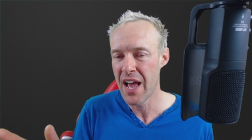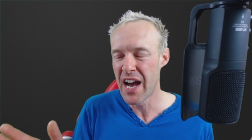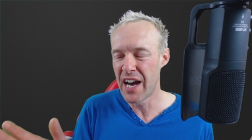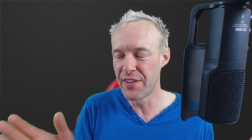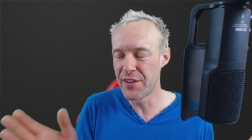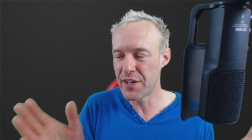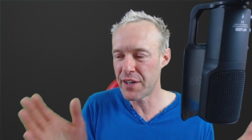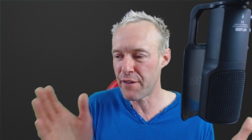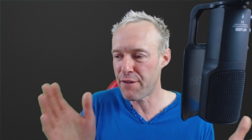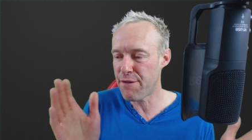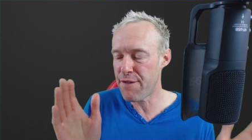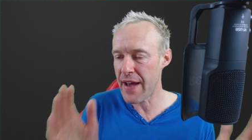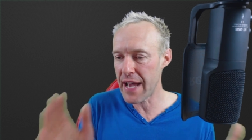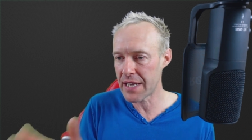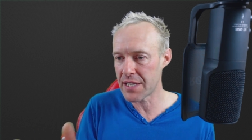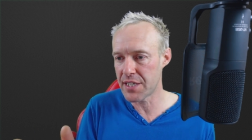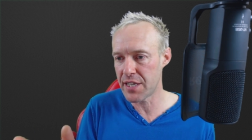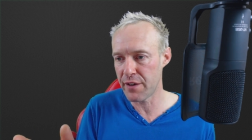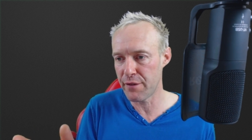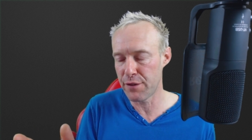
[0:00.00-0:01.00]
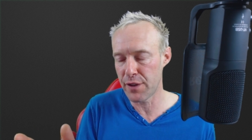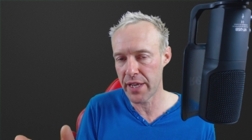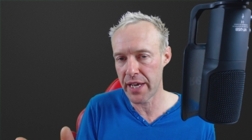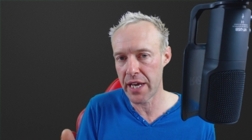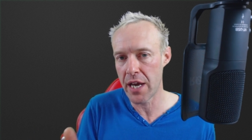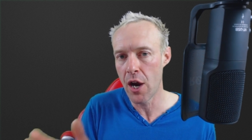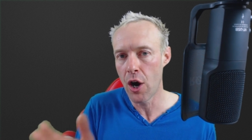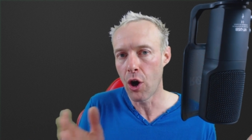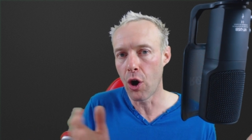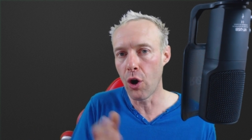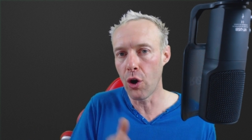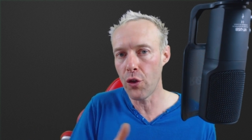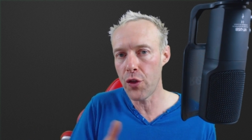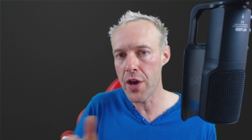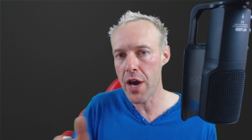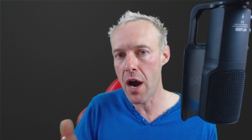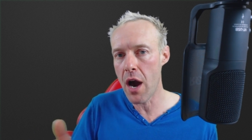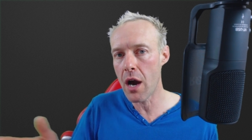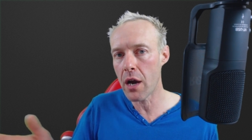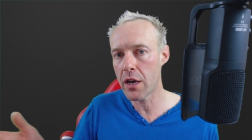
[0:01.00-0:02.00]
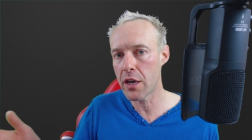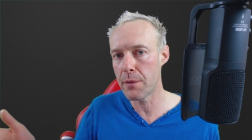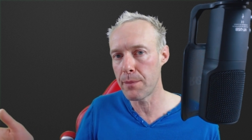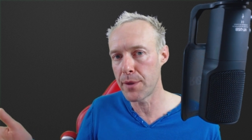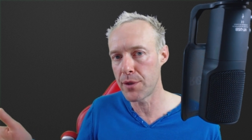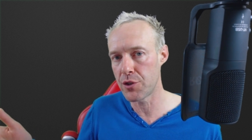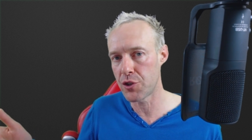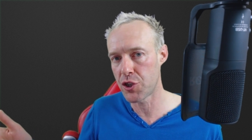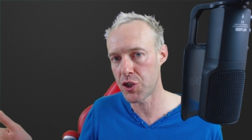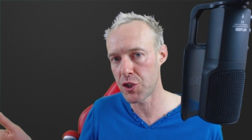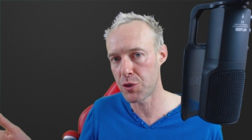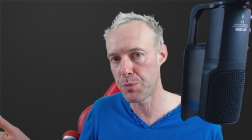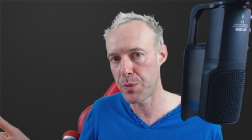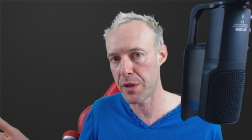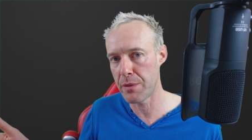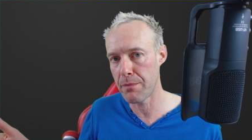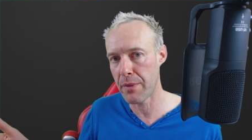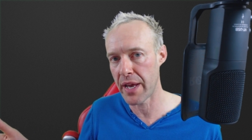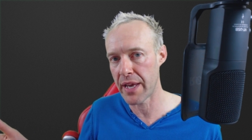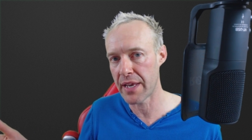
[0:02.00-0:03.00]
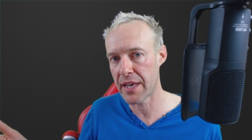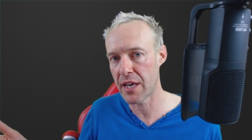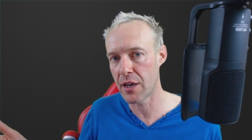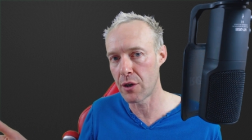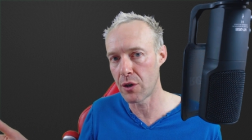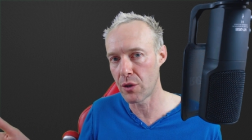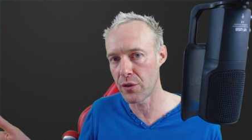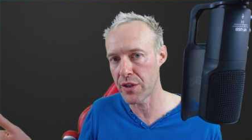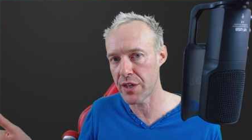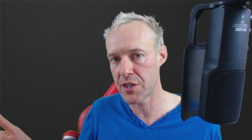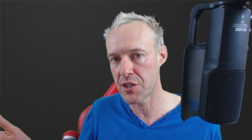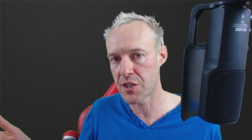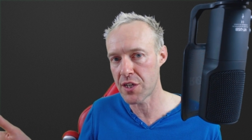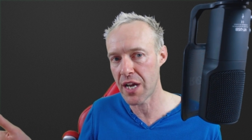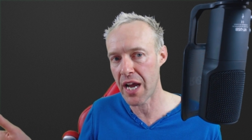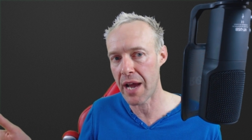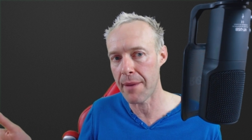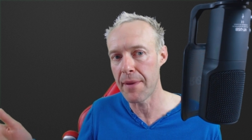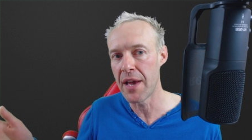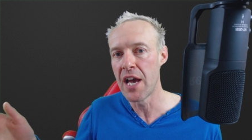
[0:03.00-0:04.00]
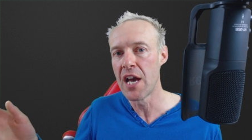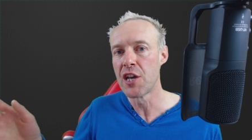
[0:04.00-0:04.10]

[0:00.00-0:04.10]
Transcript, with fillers: and that effectively all the arguments she's been making all these time